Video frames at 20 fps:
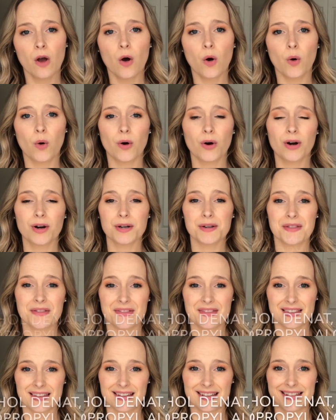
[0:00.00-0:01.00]
or
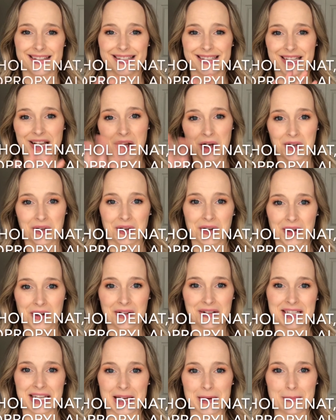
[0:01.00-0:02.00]
these
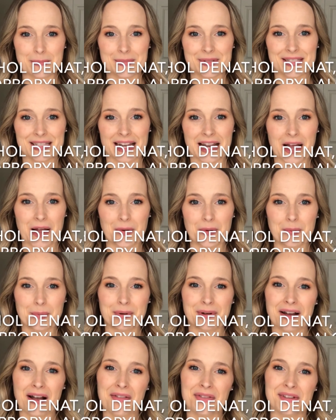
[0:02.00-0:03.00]
alcohol names that I will
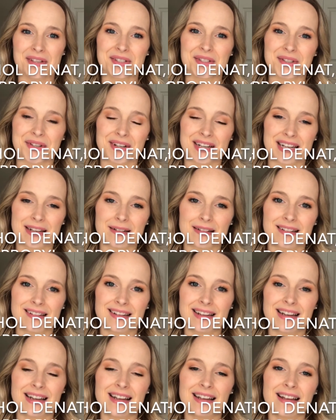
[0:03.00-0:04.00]
put on the screen.
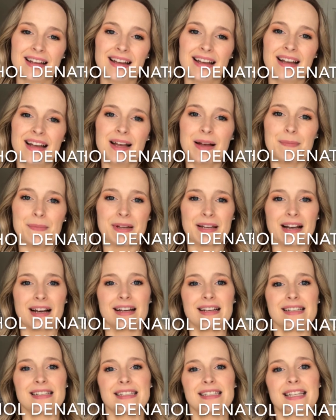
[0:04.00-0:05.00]

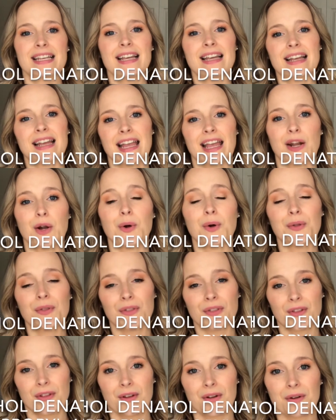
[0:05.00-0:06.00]
Because in
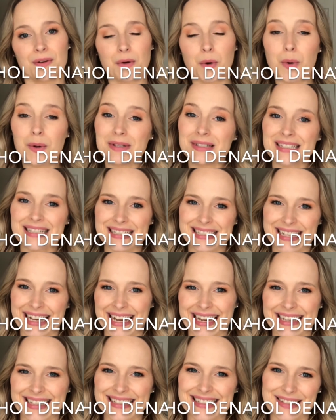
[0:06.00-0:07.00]
the olden
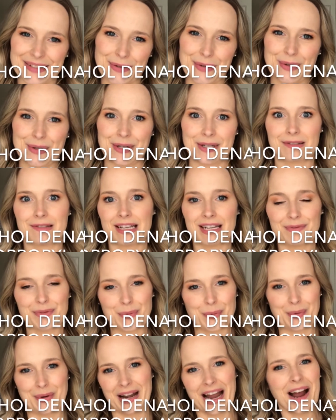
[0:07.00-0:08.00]
days, or
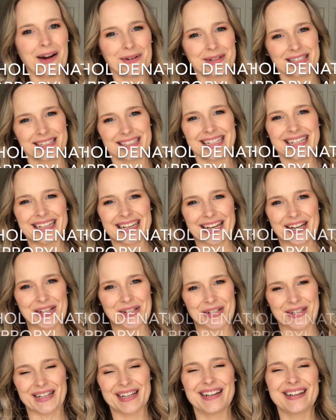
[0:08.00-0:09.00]
even when I was a
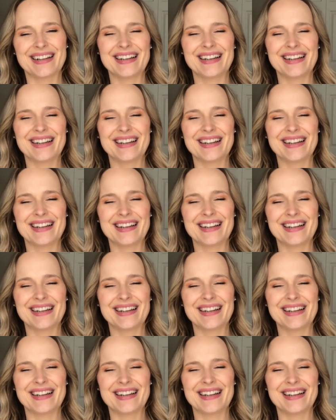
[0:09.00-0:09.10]
teenager,